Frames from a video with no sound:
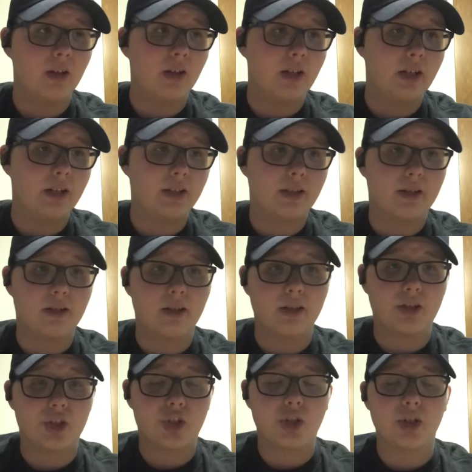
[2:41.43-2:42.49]

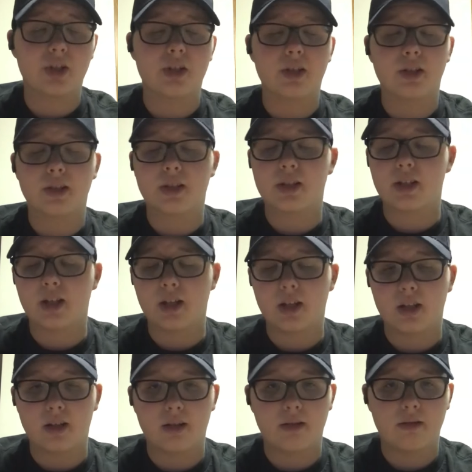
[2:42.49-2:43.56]
it's just
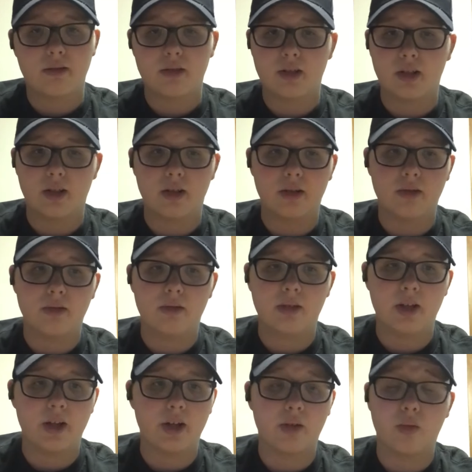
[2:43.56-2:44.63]
insane, you know.
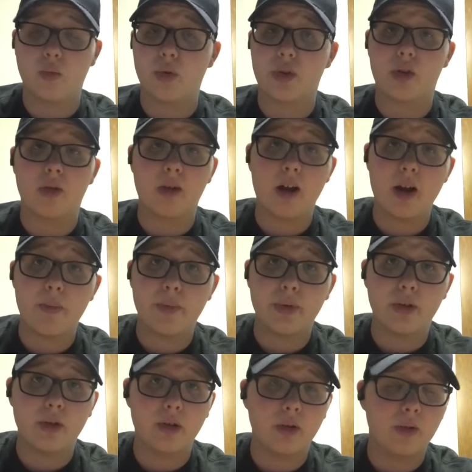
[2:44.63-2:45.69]
And with
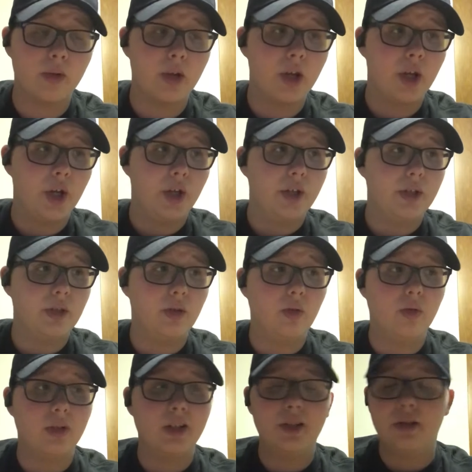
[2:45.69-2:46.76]
Garoppolo, you
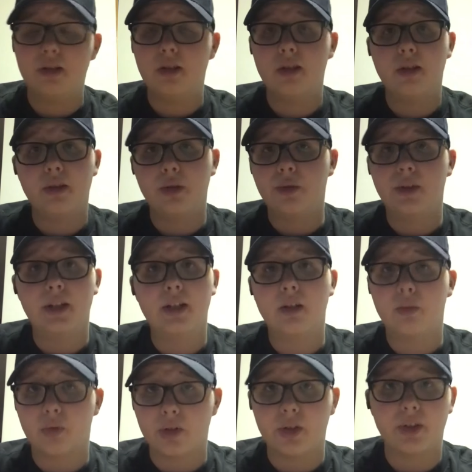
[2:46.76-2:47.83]
need a
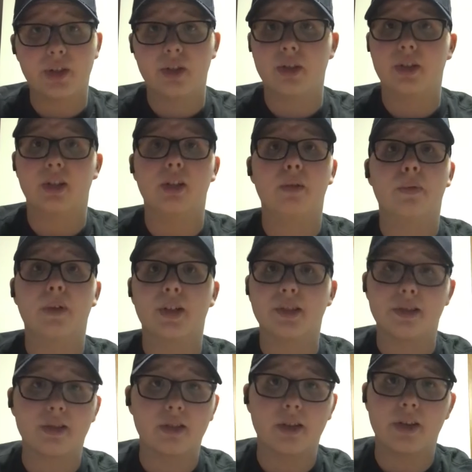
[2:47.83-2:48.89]
really good
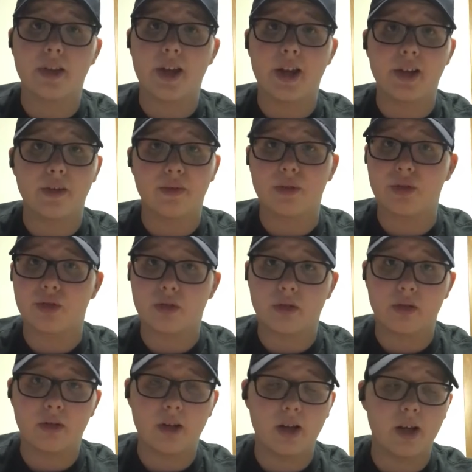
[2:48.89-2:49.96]
defense in that division.
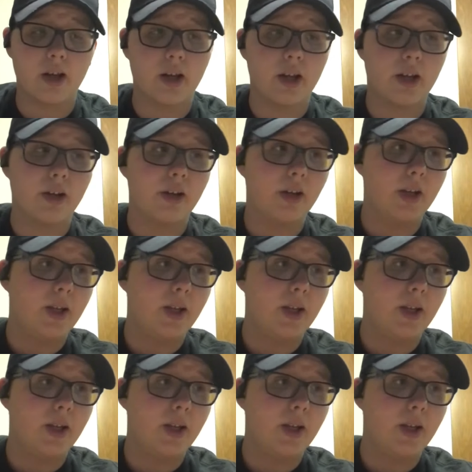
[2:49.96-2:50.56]
And